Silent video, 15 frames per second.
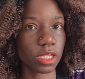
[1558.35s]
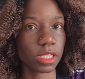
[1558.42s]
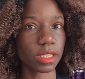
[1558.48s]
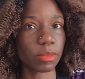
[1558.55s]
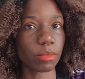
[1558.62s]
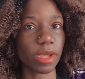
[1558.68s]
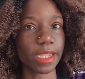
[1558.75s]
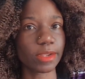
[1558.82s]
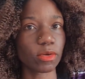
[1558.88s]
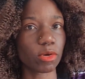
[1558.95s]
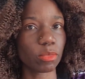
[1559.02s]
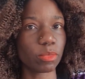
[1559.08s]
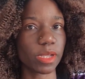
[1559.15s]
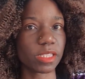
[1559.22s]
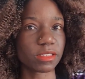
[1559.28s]
the man
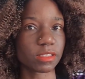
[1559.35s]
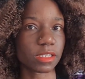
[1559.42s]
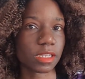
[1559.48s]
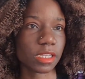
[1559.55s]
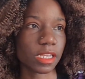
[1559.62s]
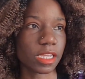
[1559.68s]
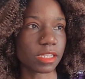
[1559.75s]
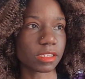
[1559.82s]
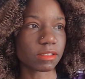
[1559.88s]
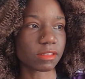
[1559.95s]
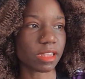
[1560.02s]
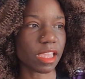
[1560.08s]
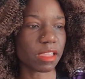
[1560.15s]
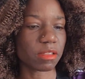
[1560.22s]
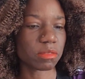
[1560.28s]
opens and is
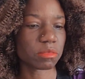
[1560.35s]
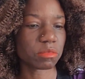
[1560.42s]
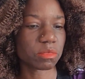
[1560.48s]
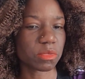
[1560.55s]
like,